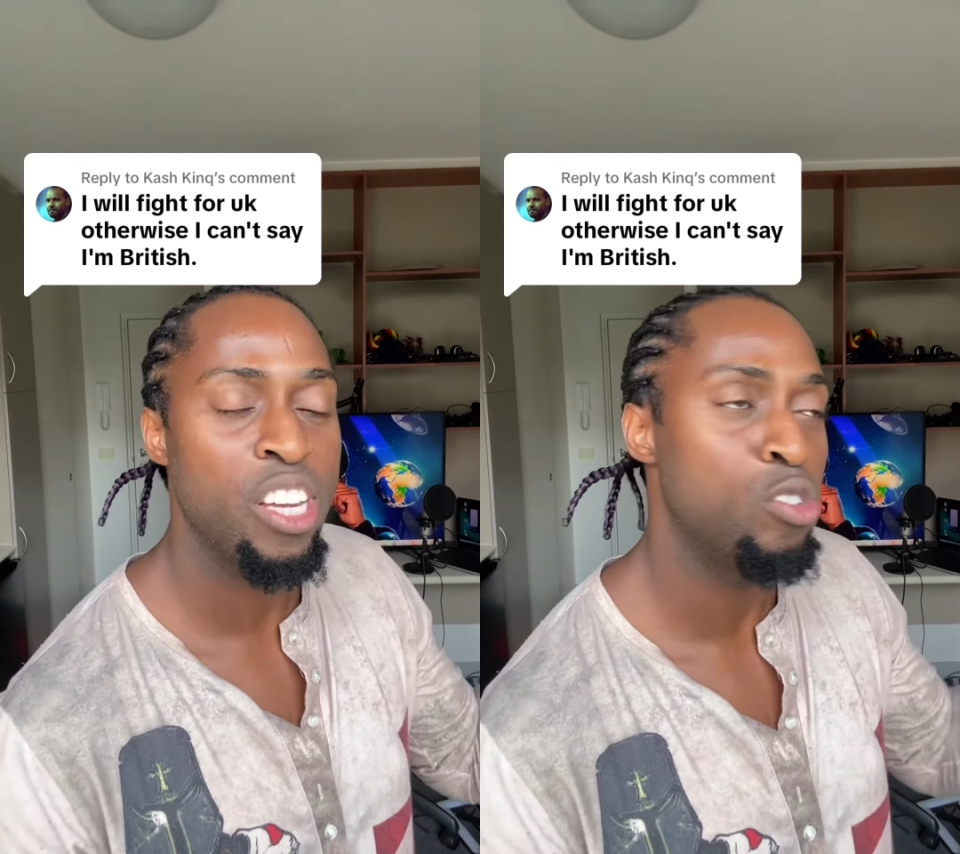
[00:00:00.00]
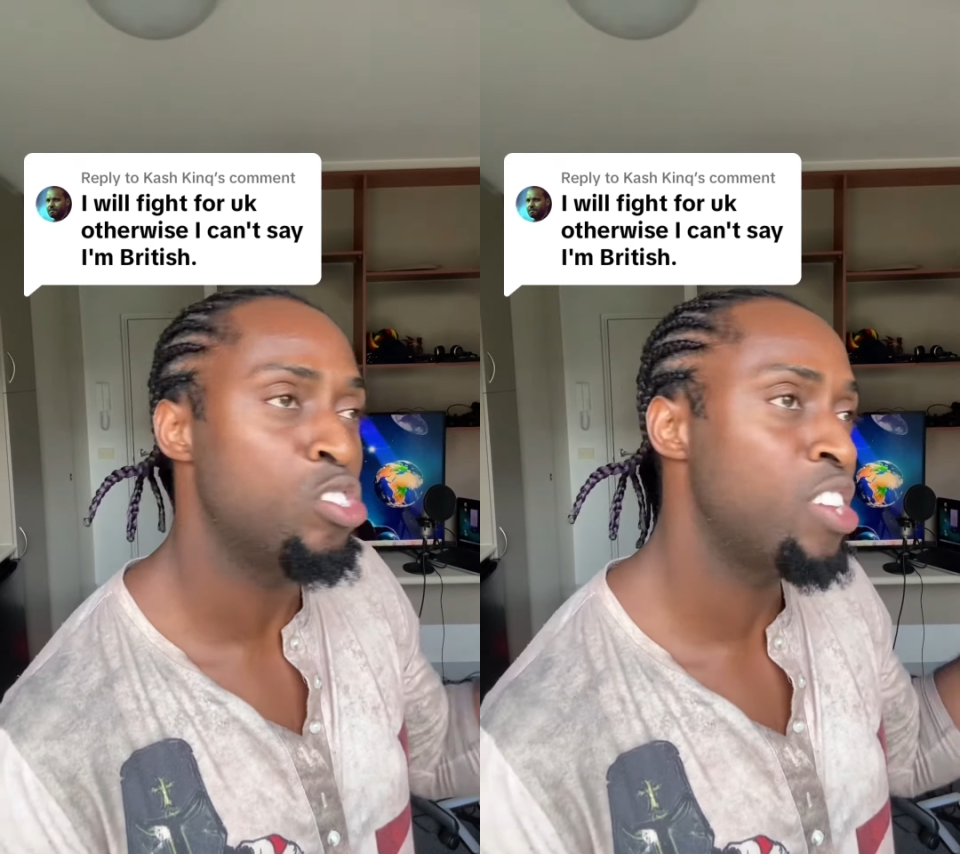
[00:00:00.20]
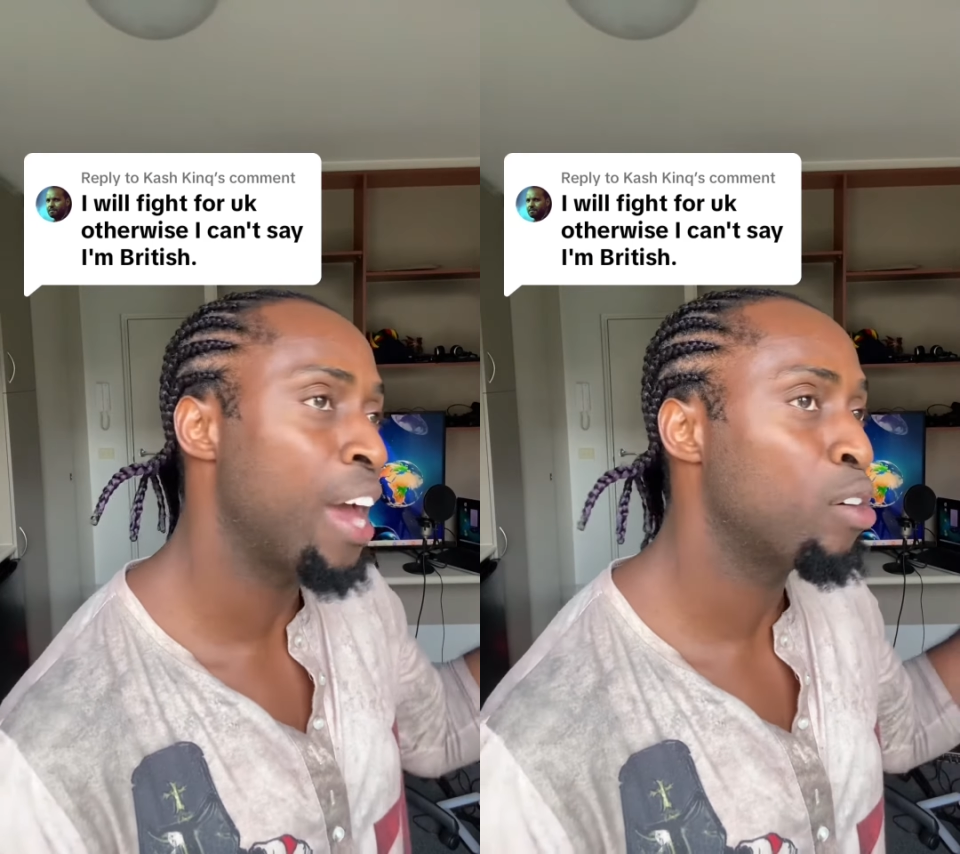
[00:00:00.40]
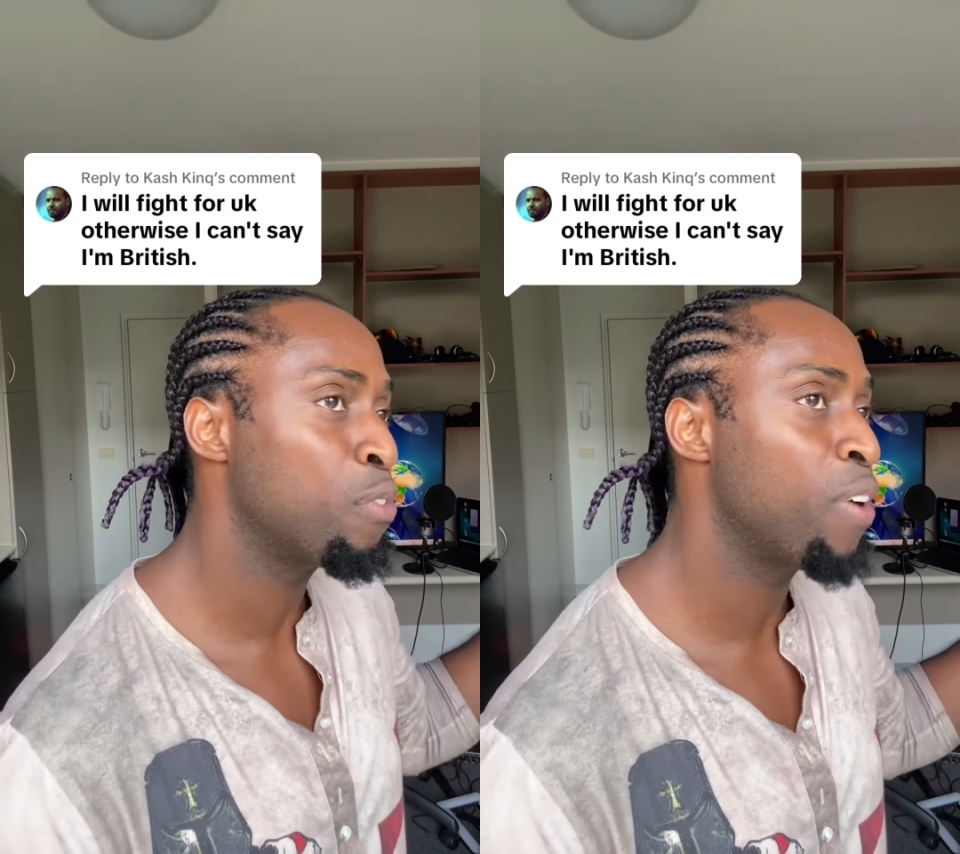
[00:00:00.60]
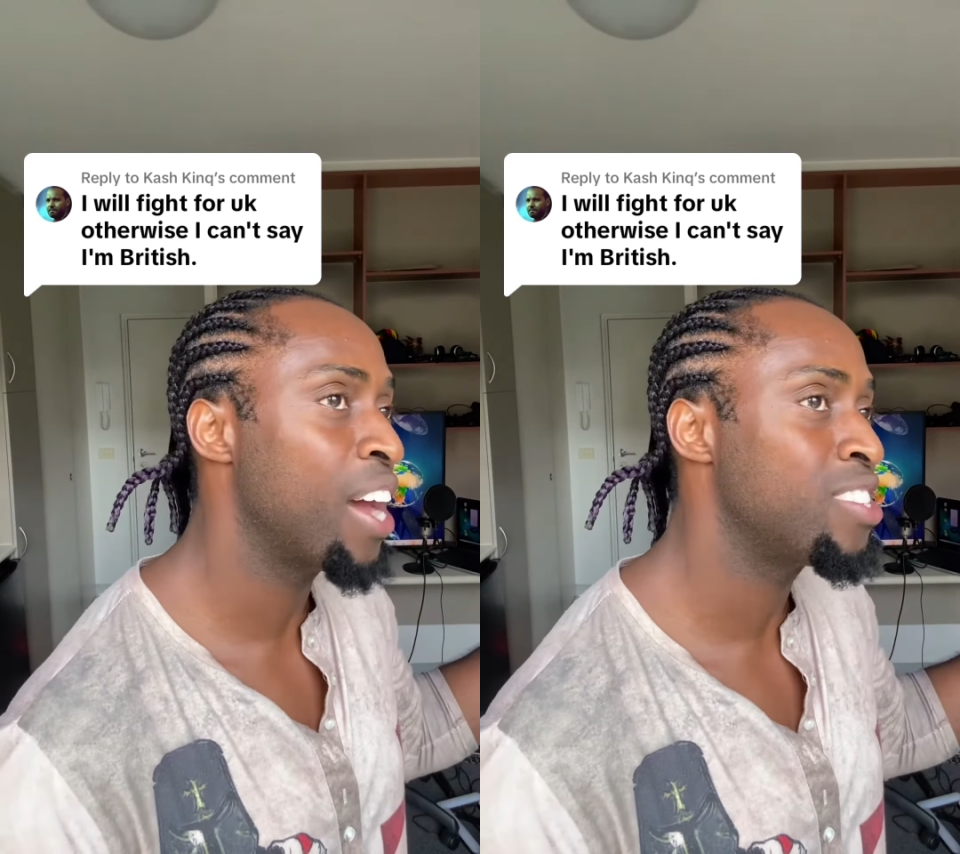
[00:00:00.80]
to
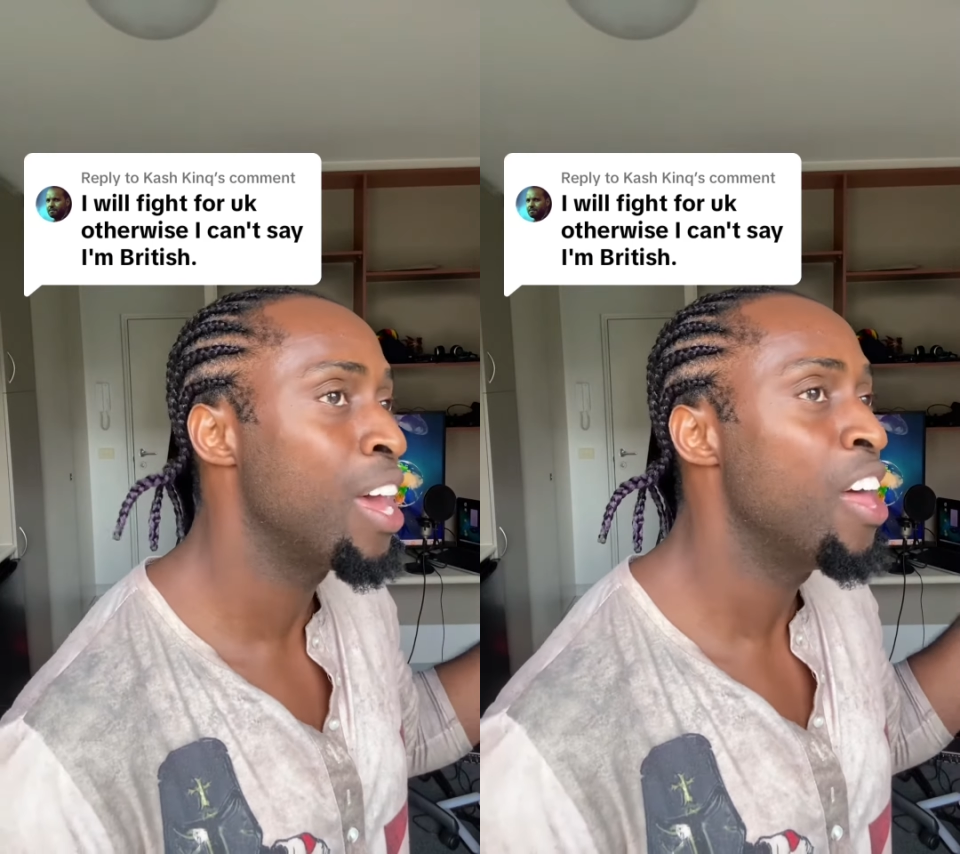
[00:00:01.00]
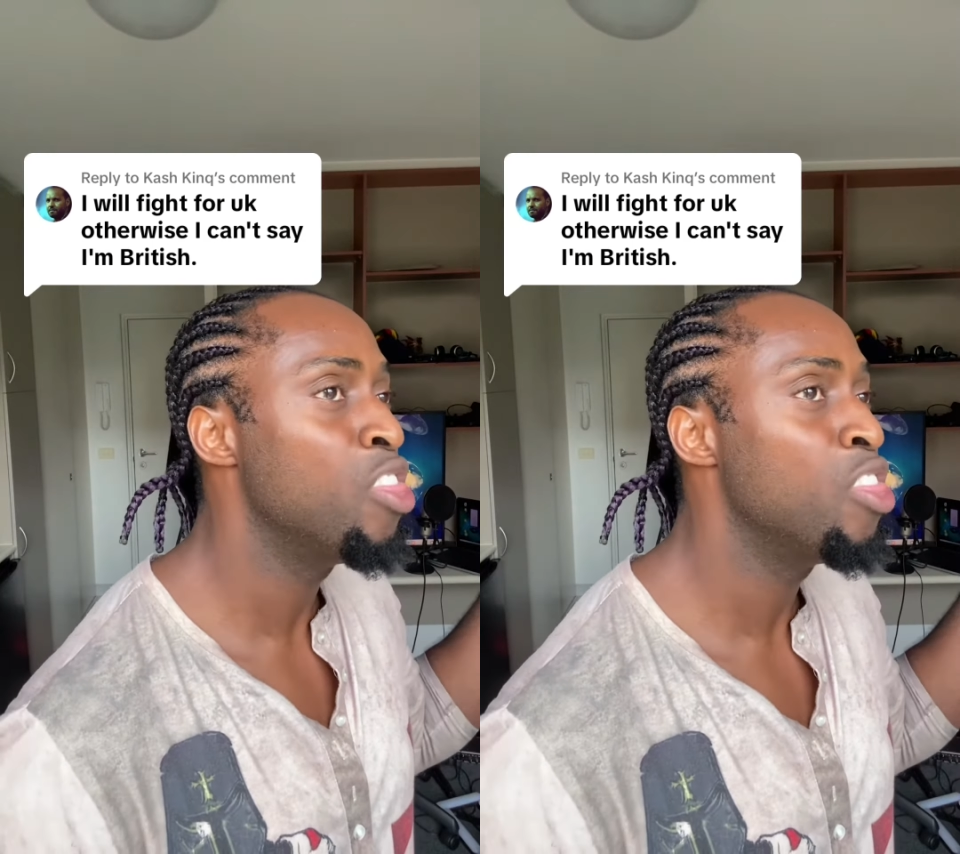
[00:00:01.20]
sacrifice